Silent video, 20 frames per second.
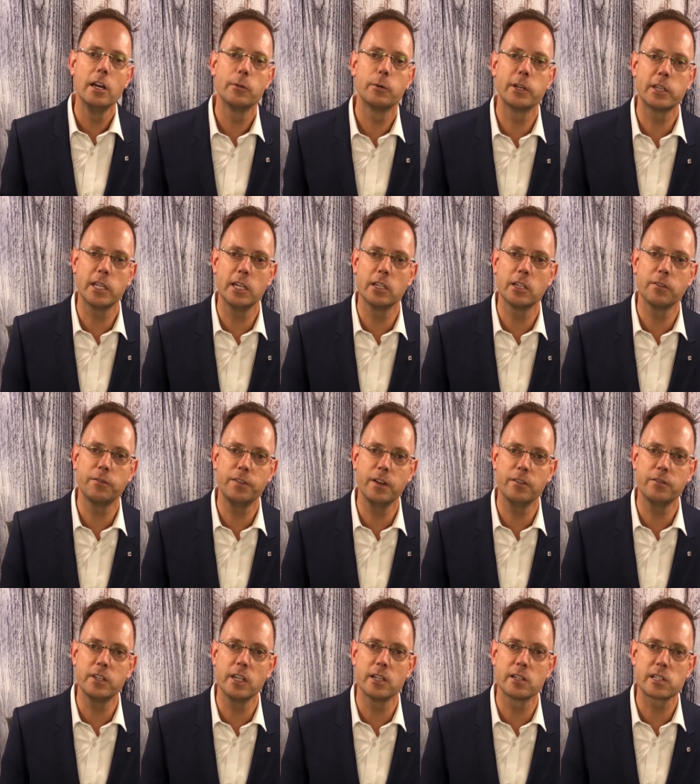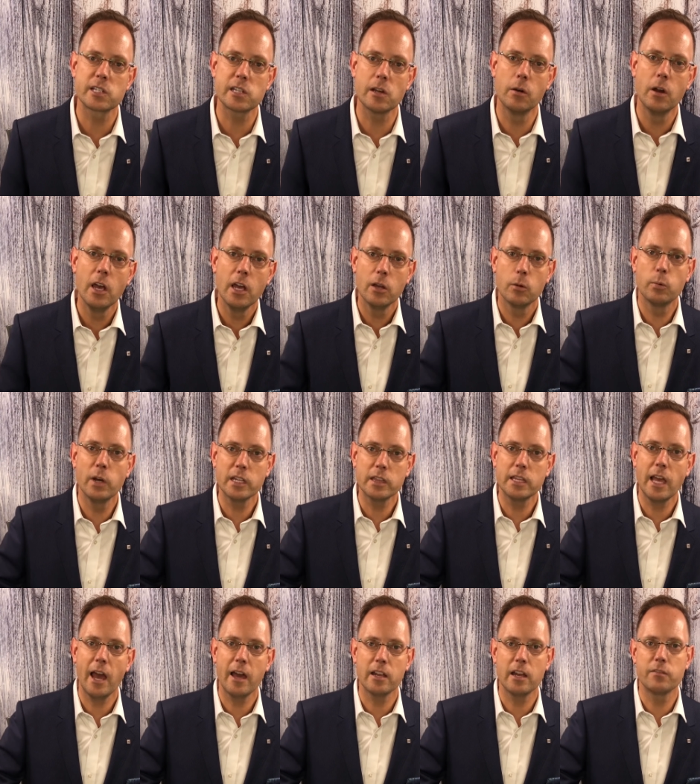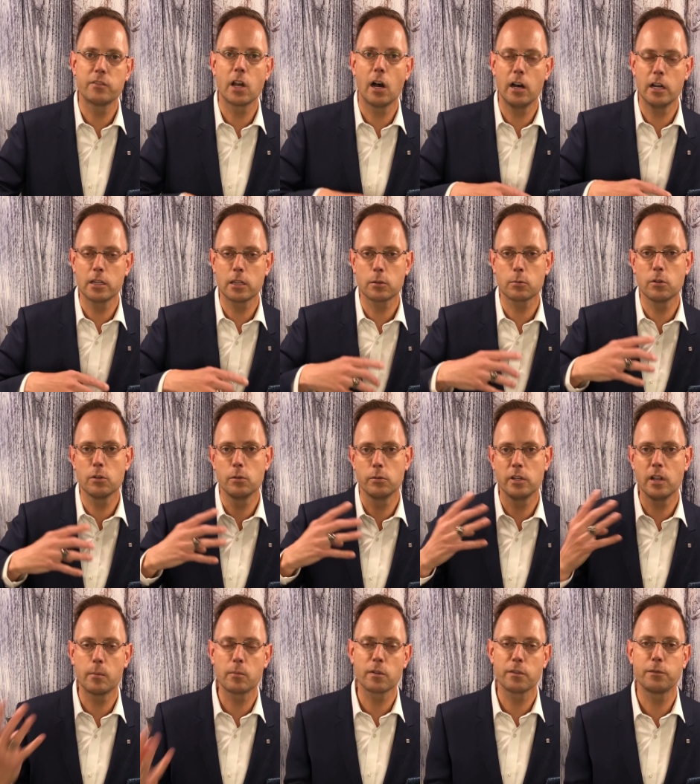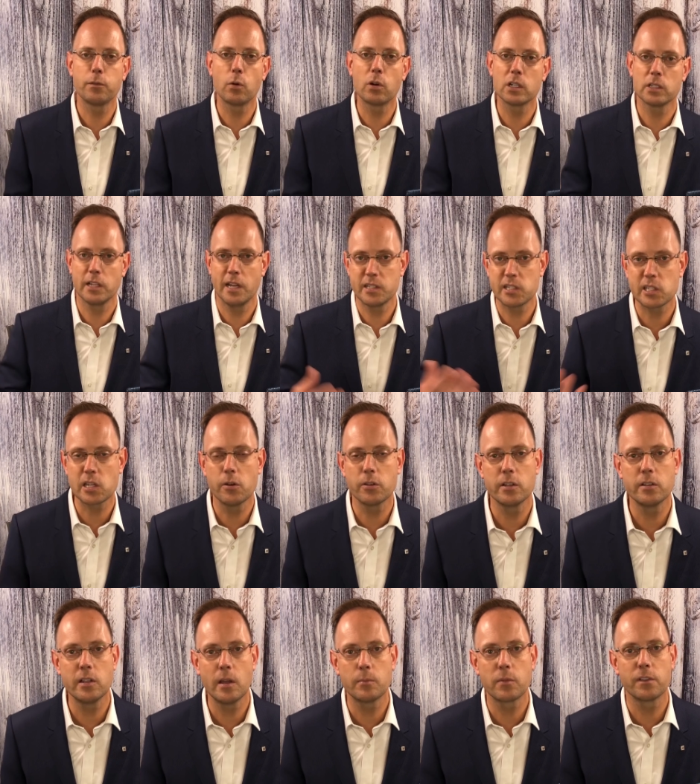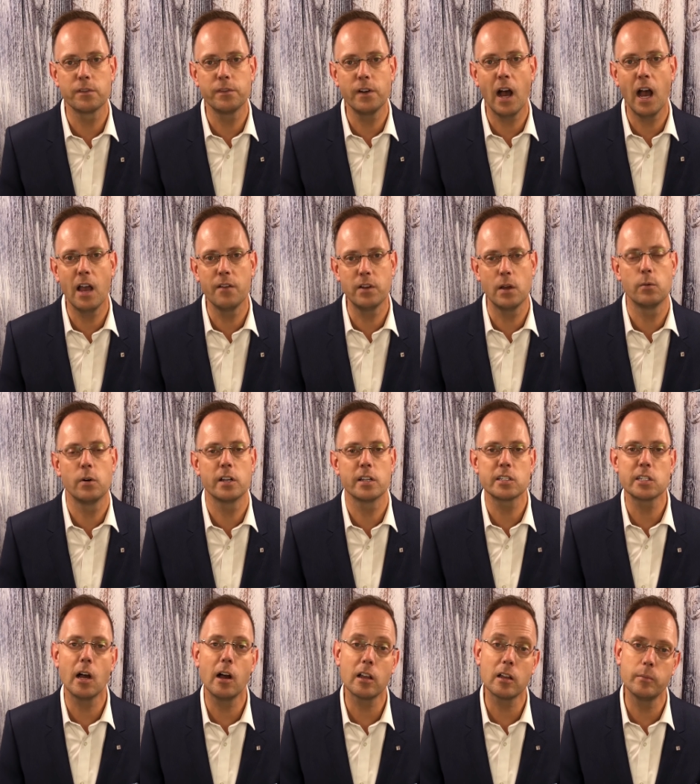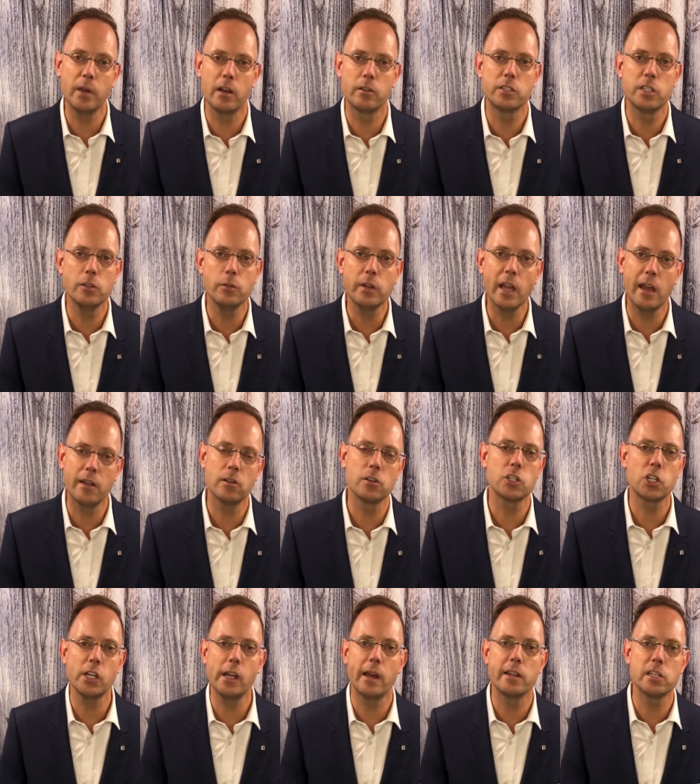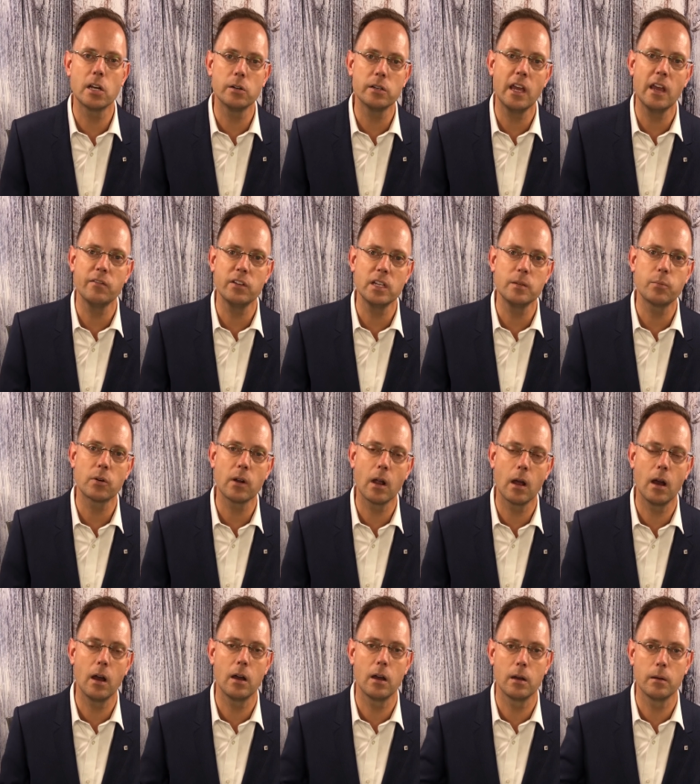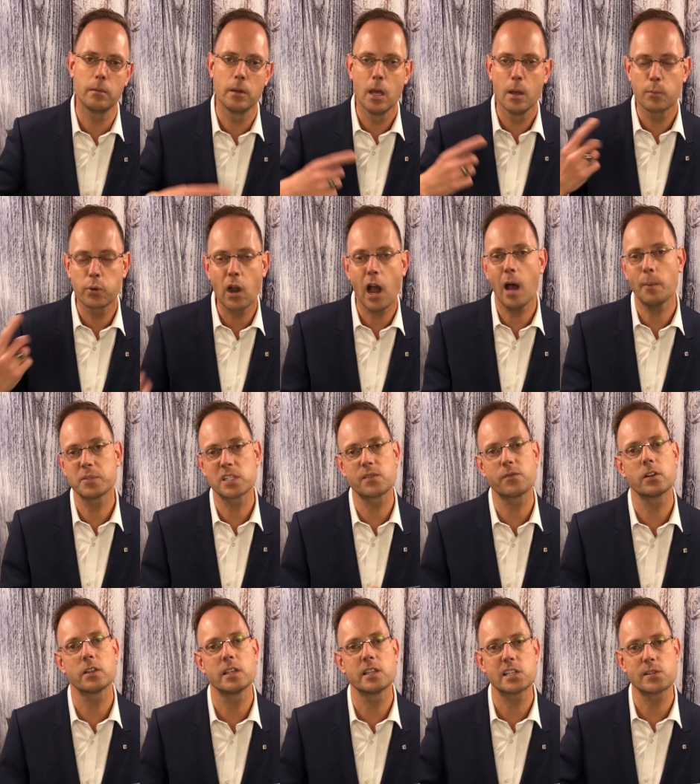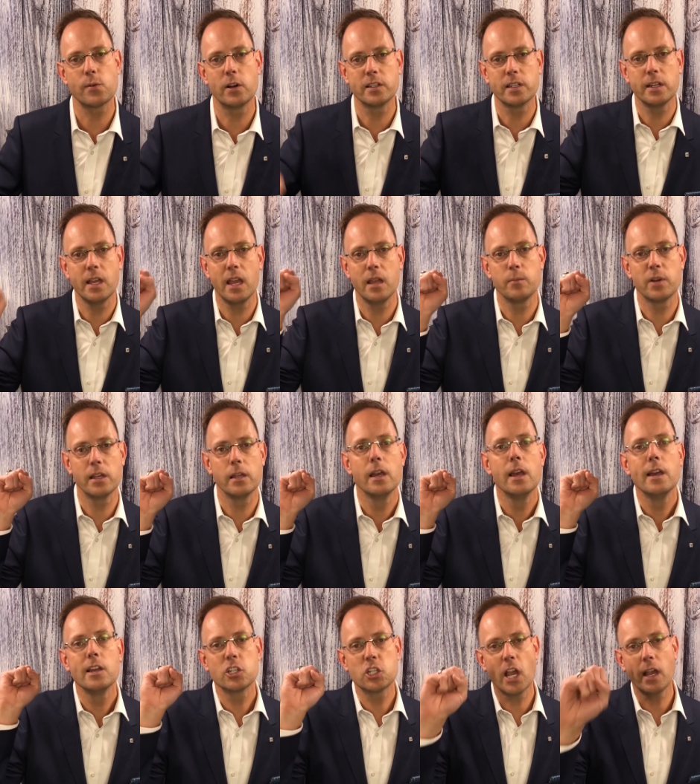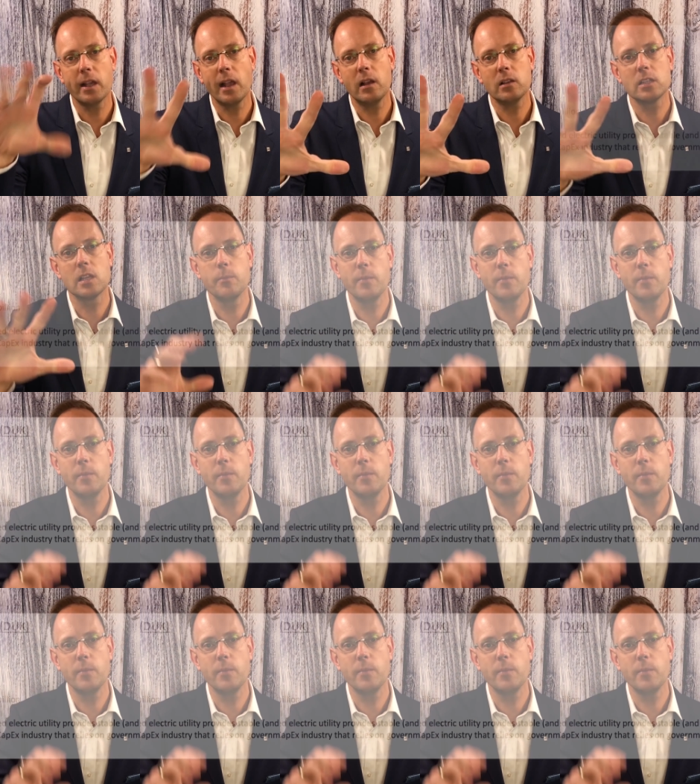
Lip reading: within the 50. And so with that, I've gone through number 4. Let's go to number 5. I want to talk about Duke Energy. I don't have any props for this one today, but check out the